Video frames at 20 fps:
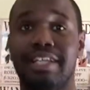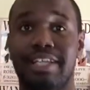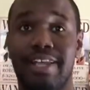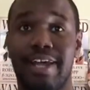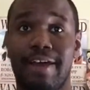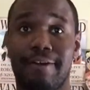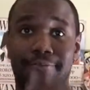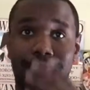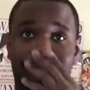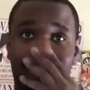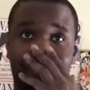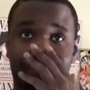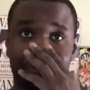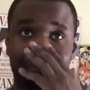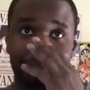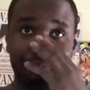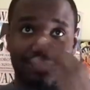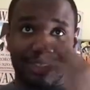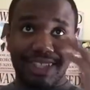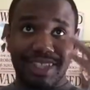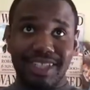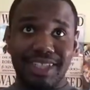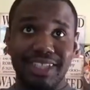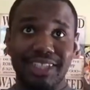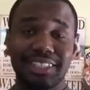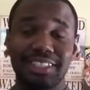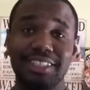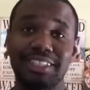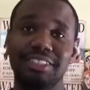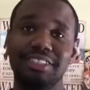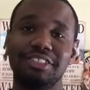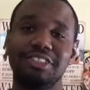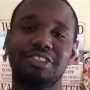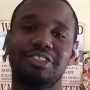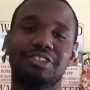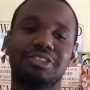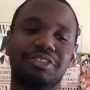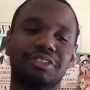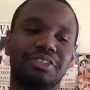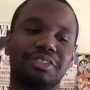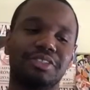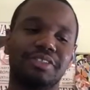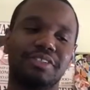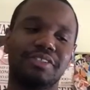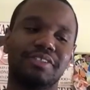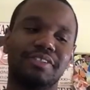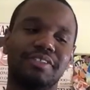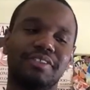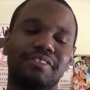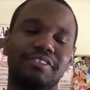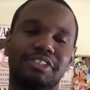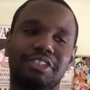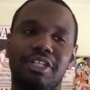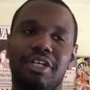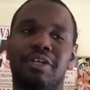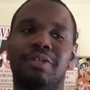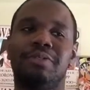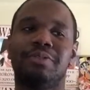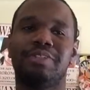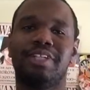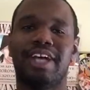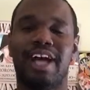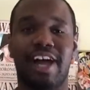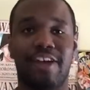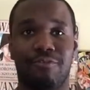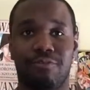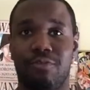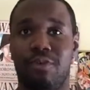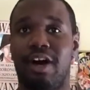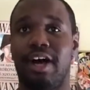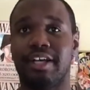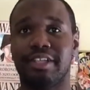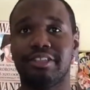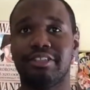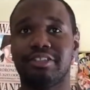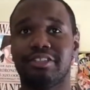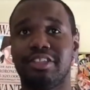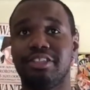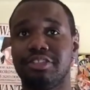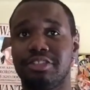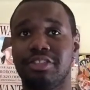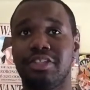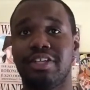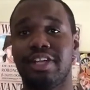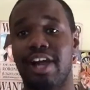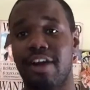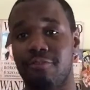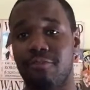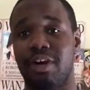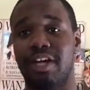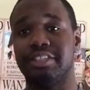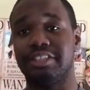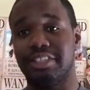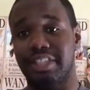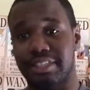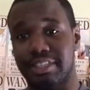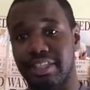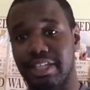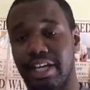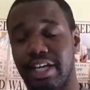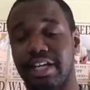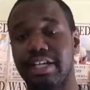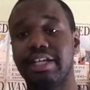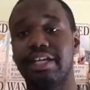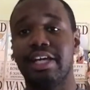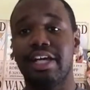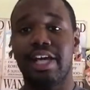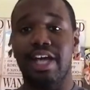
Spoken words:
Now, there's this show that I've watched. This show that I've watched yesterday.